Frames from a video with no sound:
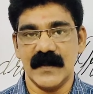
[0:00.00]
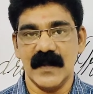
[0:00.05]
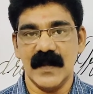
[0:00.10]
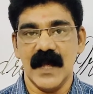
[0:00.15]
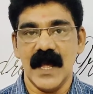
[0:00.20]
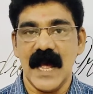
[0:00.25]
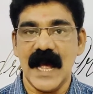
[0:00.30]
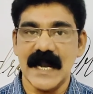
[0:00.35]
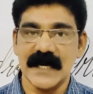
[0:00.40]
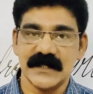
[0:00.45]

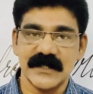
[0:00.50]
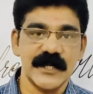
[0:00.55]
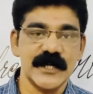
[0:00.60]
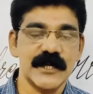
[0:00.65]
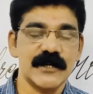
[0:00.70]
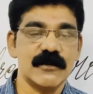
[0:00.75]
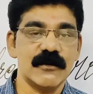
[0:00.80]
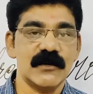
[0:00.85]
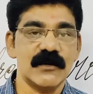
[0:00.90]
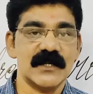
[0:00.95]
And she
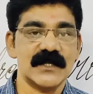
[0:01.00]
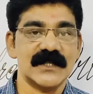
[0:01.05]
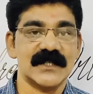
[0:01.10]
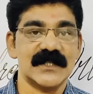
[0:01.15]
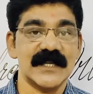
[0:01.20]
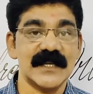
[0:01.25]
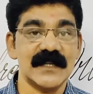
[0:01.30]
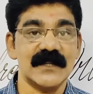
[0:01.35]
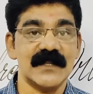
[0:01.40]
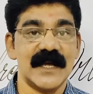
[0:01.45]
did
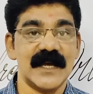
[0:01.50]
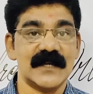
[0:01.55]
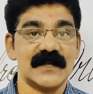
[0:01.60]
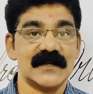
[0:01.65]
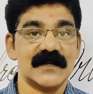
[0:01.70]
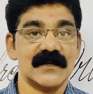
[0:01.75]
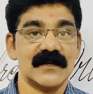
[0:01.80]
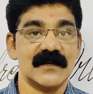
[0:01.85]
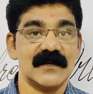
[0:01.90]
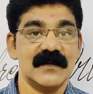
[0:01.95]
not think
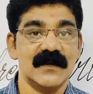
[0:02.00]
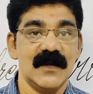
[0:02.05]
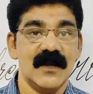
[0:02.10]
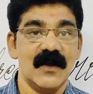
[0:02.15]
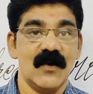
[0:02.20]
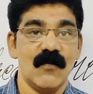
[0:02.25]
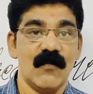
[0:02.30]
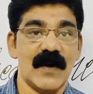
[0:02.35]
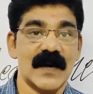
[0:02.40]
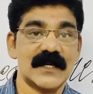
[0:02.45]
that
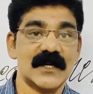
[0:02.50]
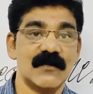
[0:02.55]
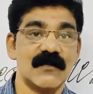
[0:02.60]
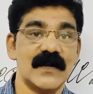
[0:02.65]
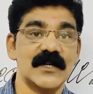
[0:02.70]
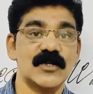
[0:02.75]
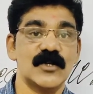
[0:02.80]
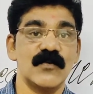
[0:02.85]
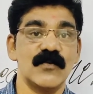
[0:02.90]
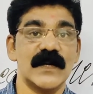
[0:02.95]

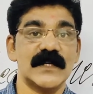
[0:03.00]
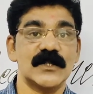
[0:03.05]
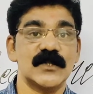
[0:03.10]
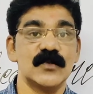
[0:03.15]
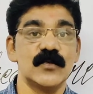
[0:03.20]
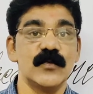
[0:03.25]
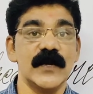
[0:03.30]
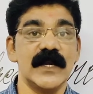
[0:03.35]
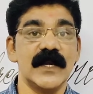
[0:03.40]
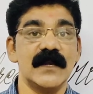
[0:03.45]
whatever she was
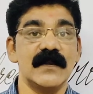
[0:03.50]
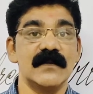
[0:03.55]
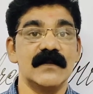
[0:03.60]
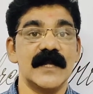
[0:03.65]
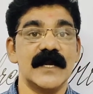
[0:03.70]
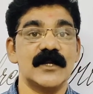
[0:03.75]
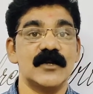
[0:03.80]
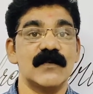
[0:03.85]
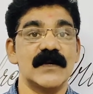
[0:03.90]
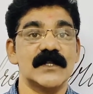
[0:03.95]
doing
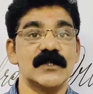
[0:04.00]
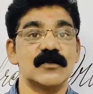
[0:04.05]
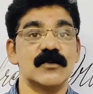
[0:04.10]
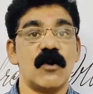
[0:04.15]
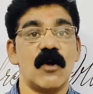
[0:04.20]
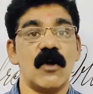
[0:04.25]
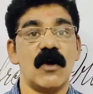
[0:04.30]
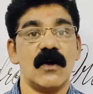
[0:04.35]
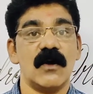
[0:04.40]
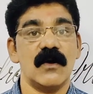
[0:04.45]
that was
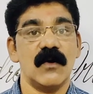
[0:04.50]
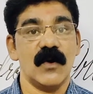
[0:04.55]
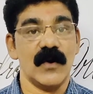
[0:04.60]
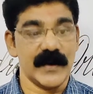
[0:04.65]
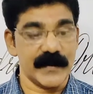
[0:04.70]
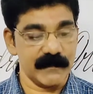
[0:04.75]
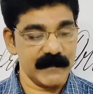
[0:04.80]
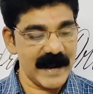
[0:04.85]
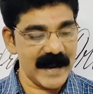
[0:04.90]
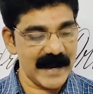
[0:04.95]
wrong
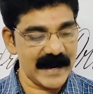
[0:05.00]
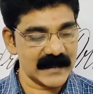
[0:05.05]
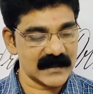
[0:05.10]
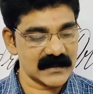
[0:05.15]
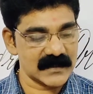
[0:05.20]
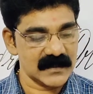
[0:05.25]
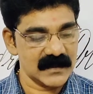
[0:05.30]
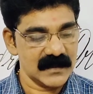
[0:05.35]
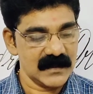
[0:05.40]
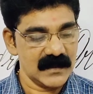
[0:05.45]
or
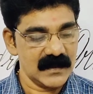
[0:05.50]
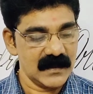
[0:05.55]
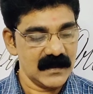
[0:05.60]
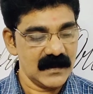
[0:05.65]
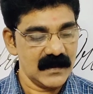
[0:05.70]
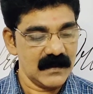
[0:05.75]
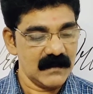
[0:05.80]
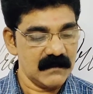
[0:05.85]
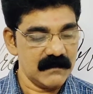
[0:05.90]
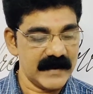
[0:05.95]
bad.
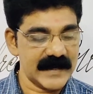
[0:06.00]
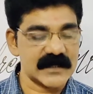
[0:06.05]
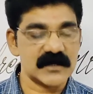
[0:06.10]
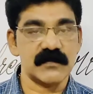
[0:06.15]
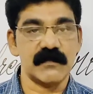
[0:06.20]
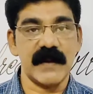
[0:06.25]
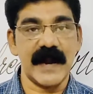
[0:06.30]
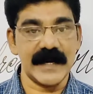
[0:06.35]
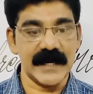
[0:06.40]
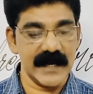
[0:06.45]

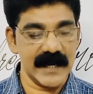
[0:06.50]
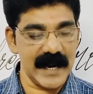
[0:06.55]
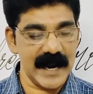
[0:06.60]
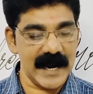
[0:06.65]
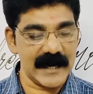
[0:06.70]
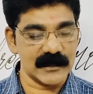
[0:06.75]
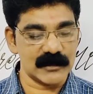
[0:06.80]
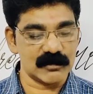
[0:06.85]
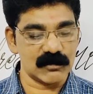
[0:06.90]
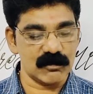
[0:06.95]
But Maddie
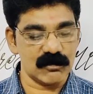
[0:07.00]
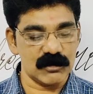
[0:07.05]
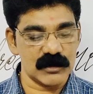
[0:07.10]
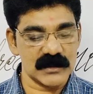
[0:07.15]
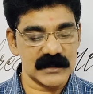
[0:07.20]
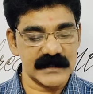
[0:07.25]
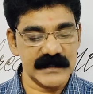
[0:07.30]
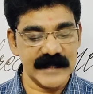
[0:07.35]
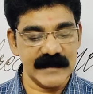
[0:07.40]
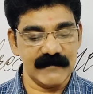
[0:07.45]
had
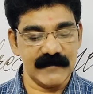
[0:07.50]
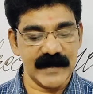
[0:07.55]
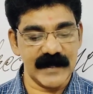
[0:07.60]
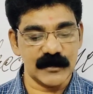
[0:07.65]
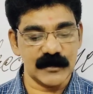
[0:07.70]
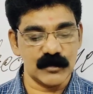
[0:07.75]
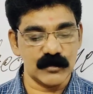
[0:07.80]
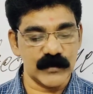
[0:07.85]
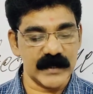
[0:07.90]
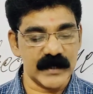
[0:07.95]
thought they
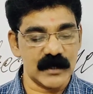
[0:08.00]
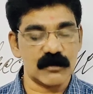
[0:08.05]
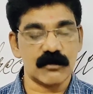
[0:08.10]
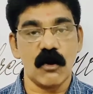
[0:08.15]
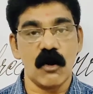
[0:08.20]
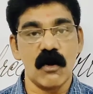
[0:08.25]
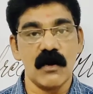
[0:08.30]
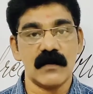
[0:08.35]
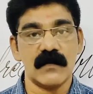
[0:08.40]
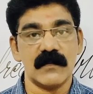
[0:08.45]
were doing
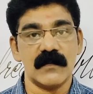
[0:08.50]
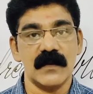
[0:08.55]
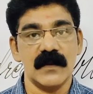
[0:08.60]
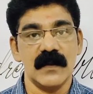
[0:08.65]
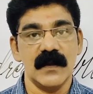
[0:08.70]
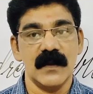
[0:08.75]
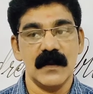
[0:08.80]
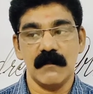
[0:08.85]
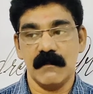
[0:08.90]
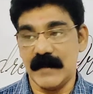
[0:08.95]
wrong.
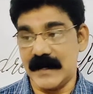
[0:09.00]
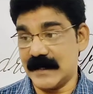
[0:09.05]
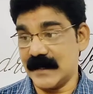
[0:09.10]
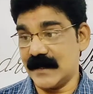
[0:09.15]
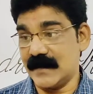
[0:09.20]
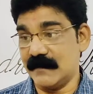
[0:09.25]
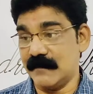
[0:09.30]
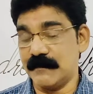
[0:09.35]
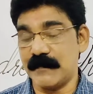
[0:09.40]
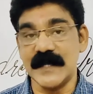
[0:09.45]
But
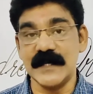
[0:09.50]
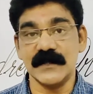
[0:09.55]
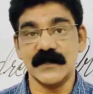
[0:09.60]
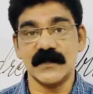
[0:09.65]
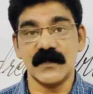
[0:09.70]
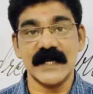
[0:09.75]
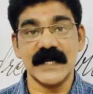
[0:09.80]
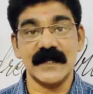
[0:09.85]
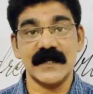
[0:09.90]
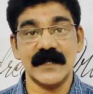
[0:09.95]
in
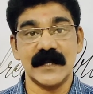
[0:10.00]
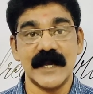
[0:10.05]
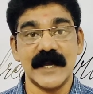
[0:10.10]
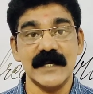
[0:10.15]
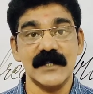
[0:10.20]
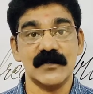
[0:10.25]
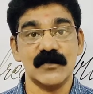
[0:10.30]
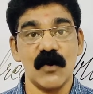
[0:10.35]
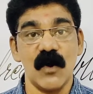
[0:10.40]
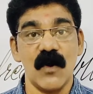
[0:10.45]
the
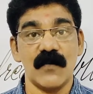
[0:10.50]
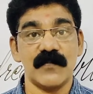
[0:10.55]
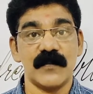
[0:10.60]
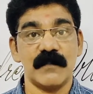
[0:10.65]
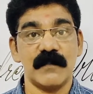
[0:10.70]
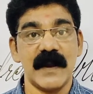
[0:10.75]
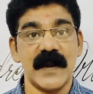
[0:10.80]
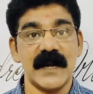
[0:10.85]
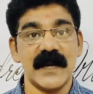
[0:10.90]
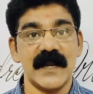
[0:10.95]
case
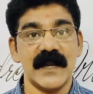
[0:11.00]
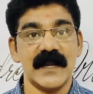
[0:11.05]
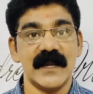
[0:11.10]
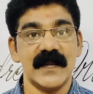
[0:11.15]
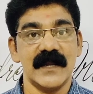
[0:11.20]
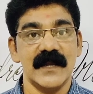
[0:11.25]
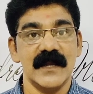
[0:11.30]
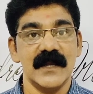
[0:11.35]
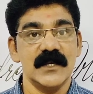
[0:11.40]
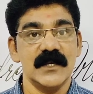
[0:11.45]
of
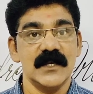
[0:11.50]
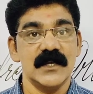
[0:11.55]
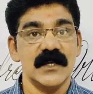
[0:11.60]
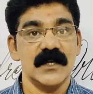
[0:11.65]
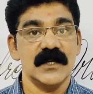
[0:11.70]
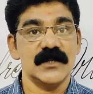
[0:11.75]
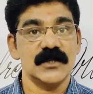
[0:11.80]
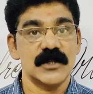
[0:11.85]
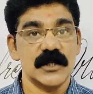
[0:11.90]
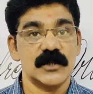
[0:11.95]
Maddie,
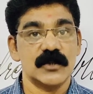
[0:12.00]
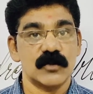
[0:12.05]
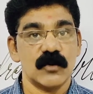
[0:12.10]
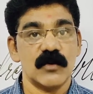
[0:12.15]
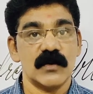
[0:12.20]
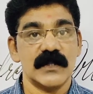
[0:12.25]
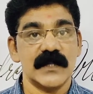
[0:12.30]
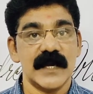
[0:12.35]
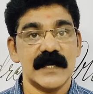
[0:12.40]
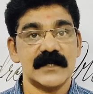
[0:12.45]
she
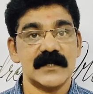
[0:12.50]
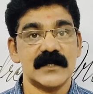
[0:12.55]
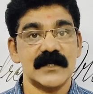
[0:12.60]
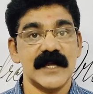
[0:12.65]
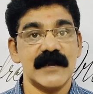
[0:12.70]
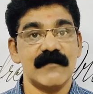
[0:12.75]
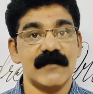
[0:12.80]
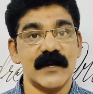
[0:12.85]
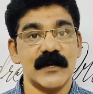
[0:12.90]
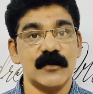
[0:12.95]
thought that
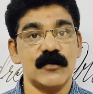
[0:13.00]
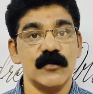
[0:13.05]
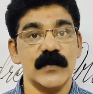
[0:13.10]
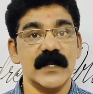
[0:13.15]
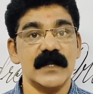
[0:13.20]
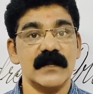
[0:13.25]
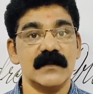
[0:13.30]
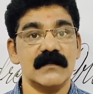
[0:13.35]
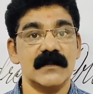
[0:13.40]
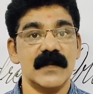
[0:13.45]
they were
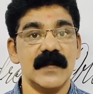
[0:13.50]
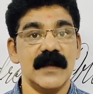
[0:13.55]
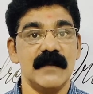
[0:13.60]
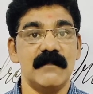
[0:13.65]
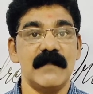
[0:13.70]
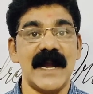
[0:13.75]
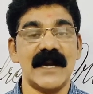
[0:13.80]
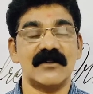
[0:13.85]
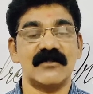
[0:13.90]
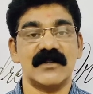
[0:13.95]
doing a
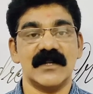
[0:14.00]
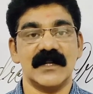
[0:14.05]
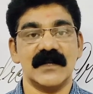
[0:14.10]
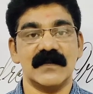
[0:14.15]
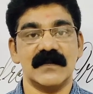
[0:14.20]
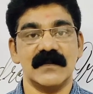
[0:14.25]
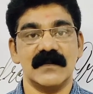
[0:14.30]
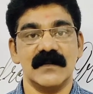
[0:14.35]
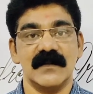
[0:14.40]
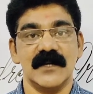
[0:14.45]
bad
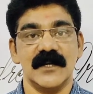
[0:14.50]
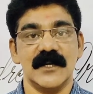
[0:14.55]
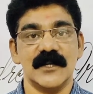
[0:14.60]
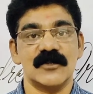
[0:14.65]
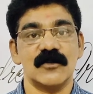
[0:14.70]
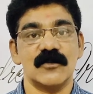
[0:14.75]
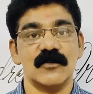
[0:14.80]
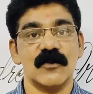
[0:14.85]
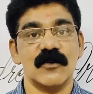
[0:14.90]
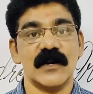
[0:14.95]
thing. It
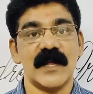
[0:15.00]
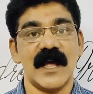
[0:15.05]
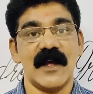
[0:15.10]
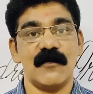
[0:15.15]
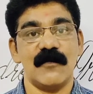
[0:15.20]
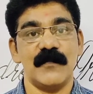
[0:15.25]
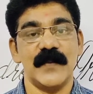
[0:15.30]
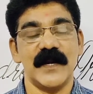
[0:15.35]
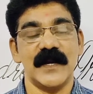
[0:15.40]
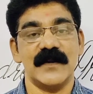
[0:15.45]
should not
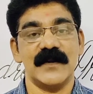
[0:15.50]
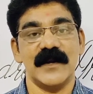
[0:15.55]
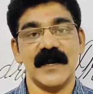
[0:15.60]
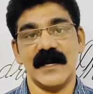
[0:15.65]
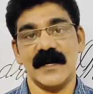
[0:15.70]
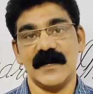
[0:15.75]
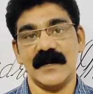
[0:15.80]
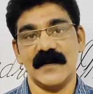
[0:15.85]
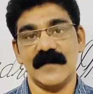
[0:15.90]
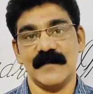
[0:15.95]
have been
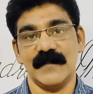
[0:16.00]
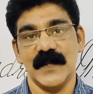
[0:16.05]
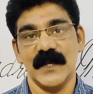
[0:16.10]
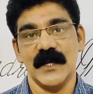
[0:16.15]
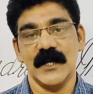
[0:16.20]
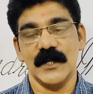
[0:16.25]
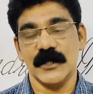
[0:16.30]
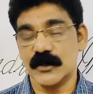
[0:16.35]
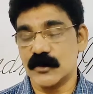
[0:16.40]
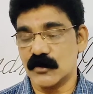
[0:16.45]
done.
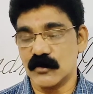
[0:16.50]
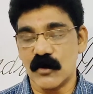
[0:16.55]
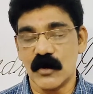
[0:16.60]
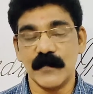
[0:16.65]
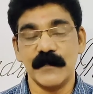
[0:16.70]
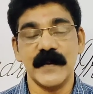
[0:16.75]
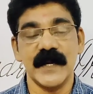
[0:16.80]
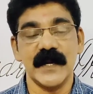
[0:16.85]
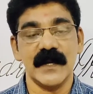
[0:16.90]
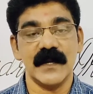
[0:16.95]
It should
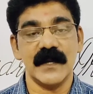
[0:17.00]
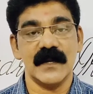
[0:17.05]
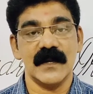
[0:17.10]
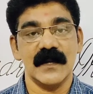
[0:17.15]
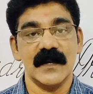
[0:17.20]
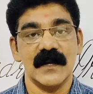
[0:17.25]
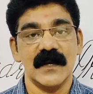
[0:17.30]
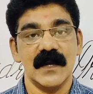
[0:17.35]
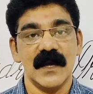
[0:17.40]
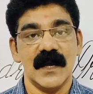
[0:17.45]
not be
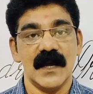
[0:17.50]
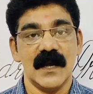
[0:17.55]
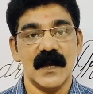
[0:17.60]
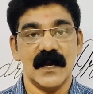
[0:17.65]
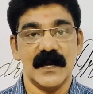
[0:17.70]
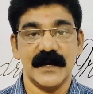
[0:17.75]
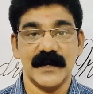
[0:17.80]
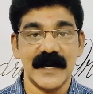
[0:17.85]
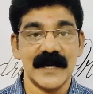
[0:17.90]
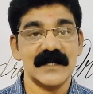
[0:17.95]

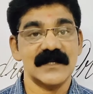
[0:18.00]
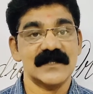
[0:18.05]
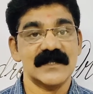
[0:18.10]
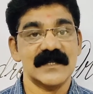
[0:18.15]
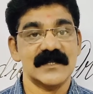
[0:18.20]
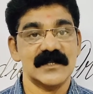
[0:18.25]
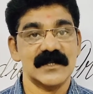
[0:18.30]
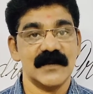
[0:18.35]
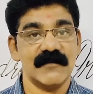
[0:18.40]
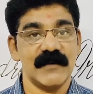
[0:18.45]
done
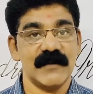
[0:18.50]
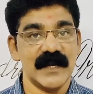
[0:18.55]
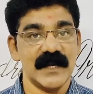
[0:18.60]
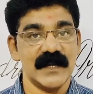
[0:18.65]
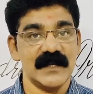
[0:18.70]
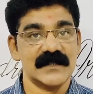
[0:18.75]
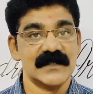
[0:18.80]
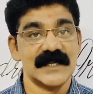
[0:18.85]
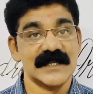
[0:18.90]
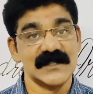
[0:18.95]
such a
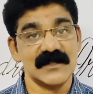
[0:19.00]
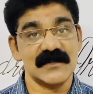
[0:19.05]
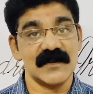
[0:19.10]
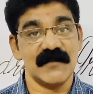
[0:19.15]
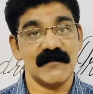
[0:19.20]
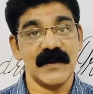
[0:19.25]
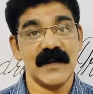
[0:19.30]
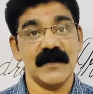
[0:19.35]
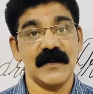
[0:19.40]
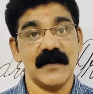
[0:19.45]

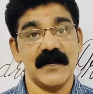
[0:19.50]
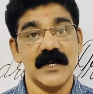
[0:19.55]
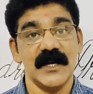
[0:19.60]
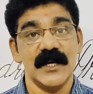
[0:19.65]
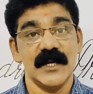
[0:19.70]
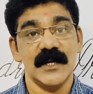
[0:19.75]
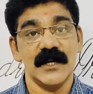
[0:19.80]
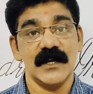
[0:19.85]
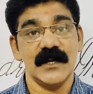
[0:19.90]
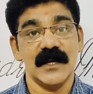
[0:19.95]

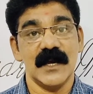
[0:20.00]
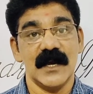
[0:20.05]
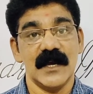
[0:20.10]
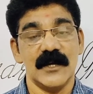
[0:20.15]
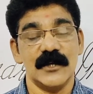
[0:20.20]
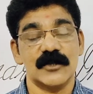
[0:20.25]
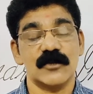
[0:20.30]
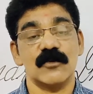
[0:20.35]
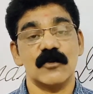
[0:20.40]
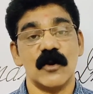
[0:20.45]
way.
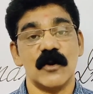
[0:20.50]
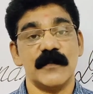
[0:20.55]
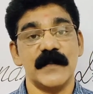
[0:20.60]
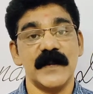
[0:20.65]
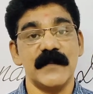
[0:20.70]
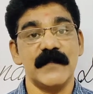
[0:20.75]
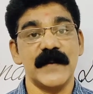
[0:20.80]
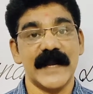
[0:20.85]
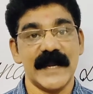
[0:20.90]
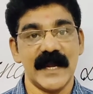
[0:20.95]
It should not
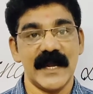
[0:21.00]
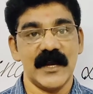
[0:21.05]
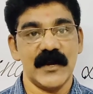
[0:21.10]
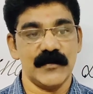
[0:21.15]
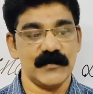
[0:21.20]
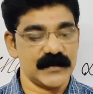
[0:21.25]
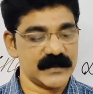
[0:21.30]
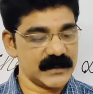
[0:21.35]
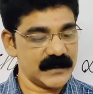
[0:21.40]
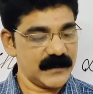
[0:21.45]
be
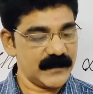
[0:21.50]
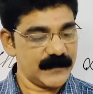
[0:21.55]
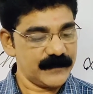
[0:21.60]
behaved.